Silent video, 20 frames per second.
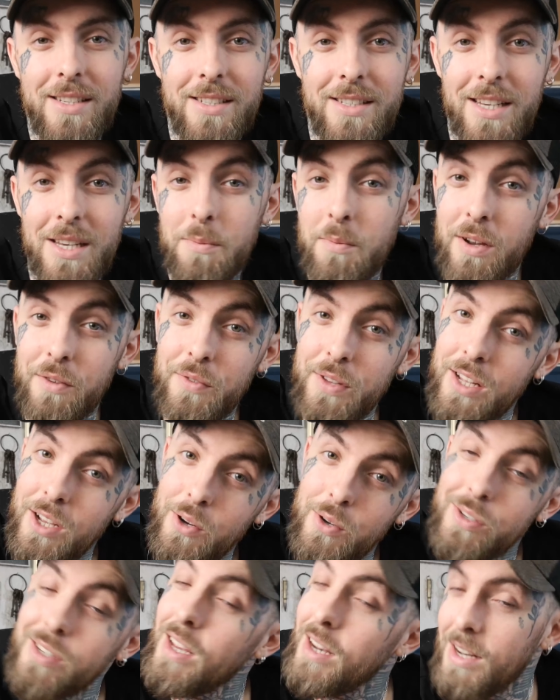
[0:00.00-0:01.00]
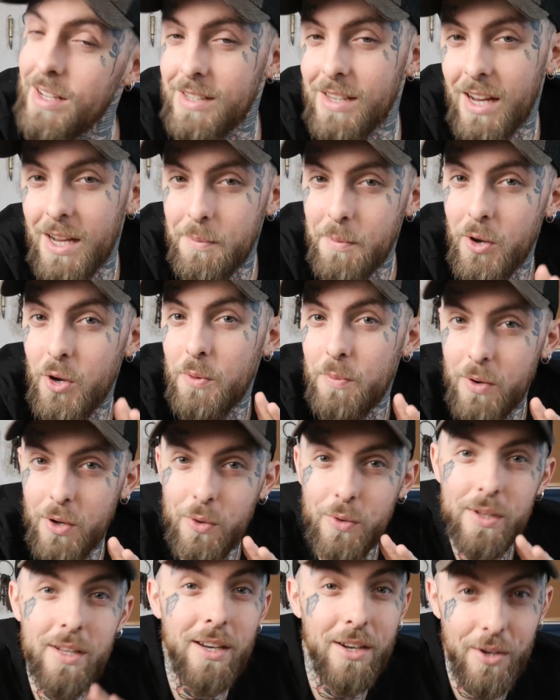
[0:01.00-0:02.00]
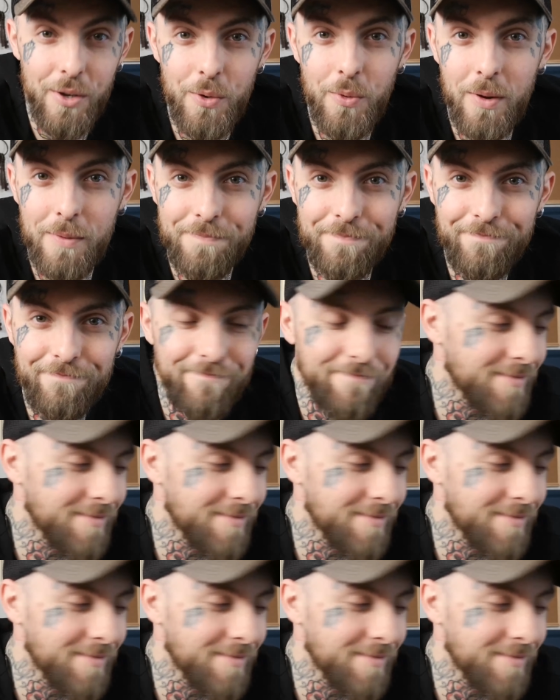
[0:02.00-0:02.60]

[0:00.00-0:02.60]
to see my videos anytime I upload a new one.